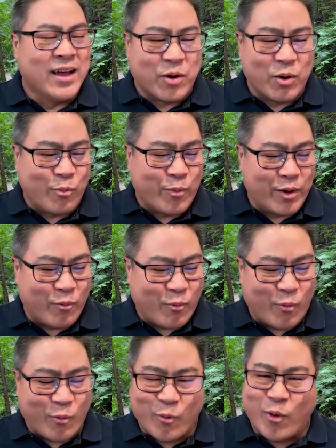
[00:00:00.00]
But
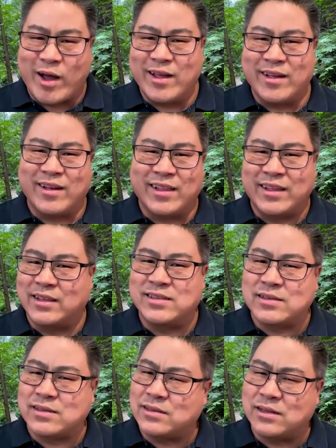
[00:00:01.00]
why, like, this
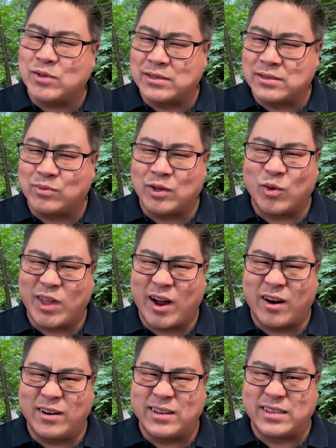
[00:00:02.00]
doesn't seem like something really
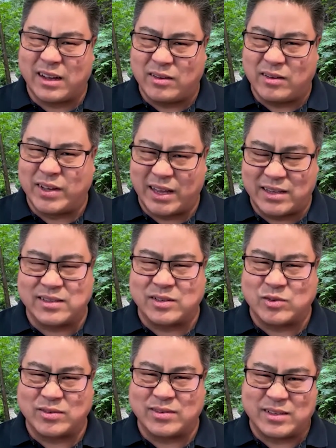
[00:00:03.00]
hard to solve, I guess
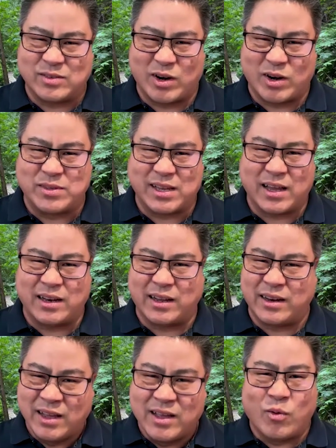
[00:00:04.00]
is what I'm saying.
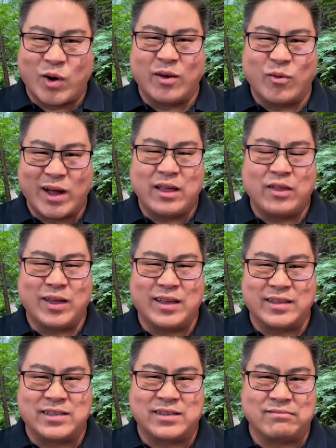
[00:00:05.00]
And why do you think
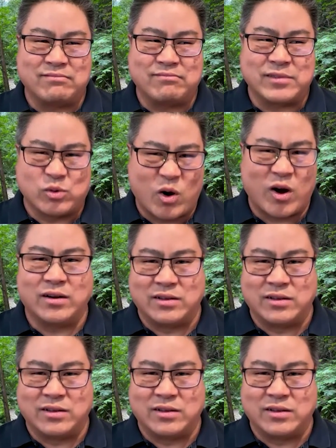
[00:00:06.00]
it's so hard